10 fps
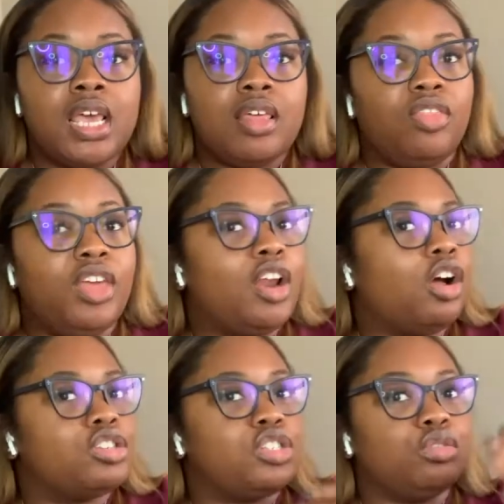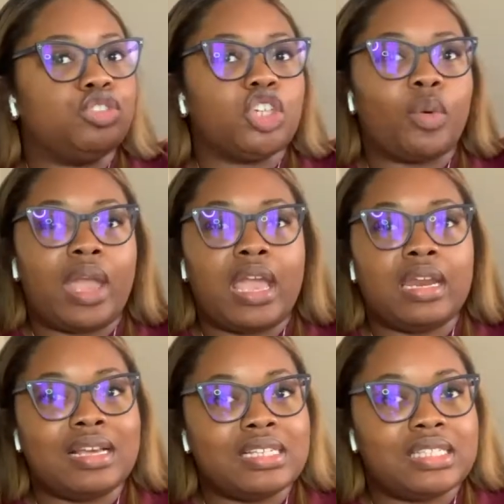Then also
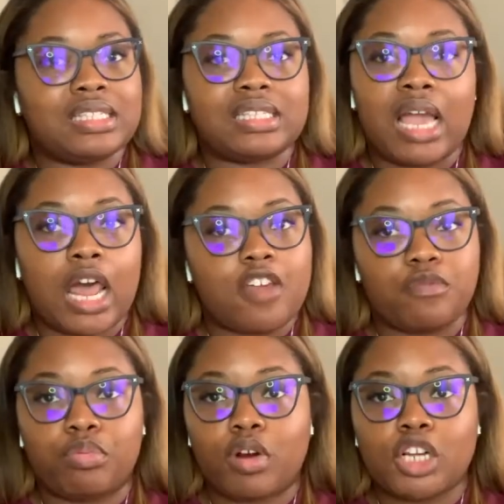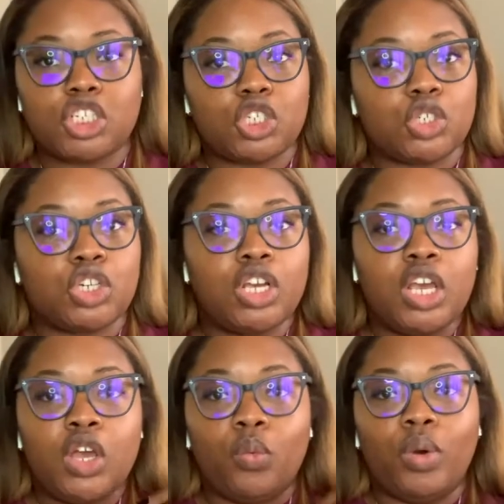Joanna's kind of brush
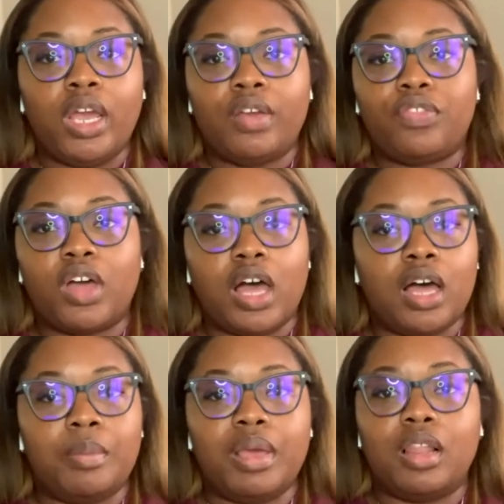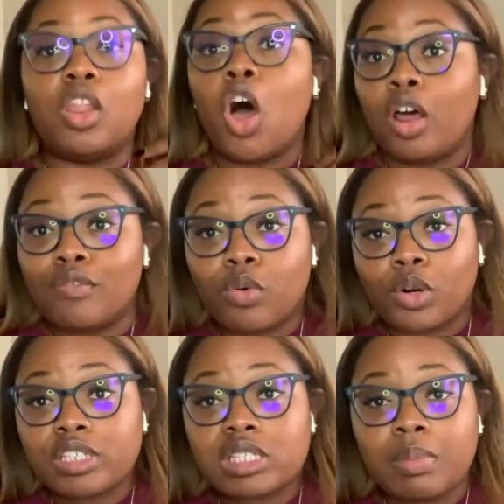with law
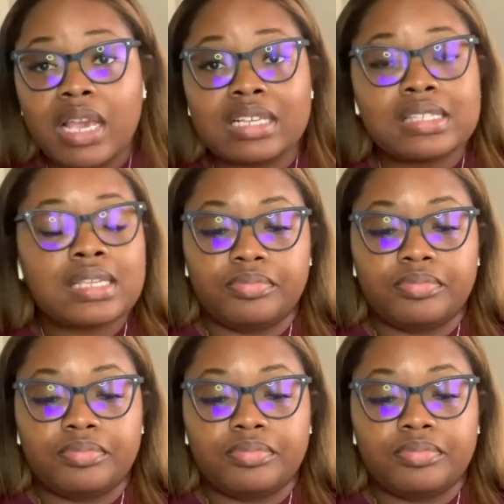enforcement.